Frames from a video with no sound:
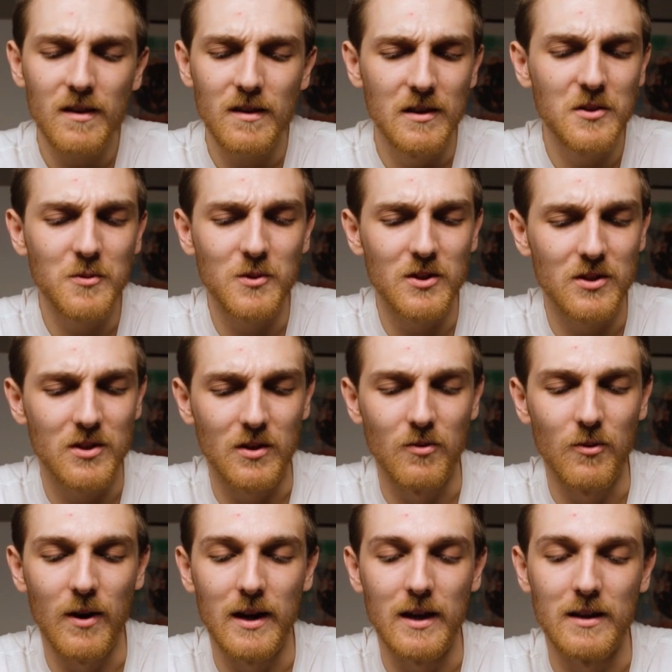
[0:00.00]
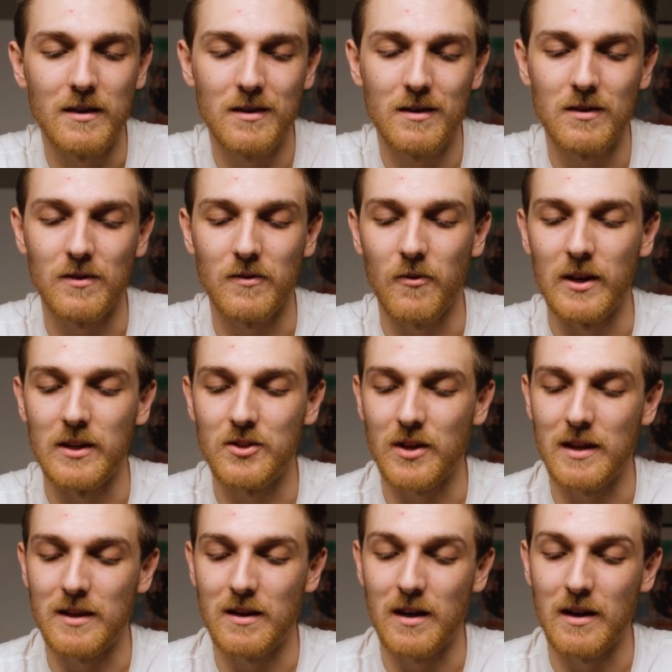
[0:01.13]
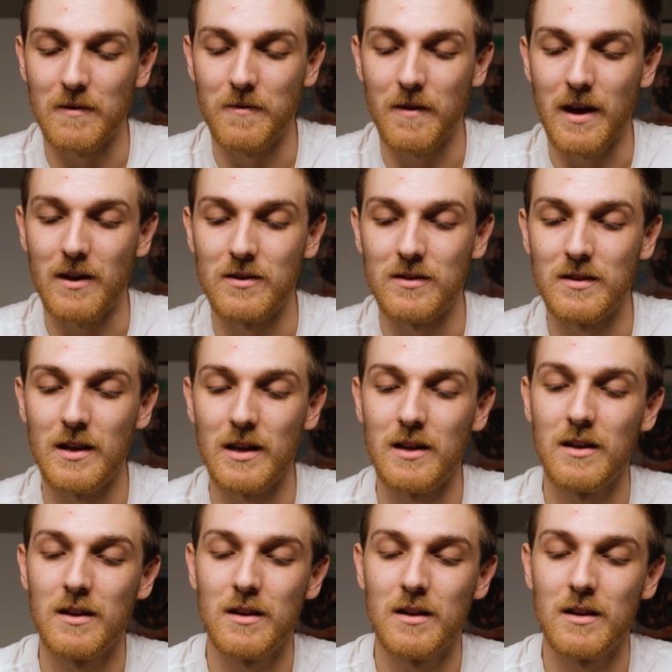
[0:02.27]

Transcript: This was just a great shot that I found that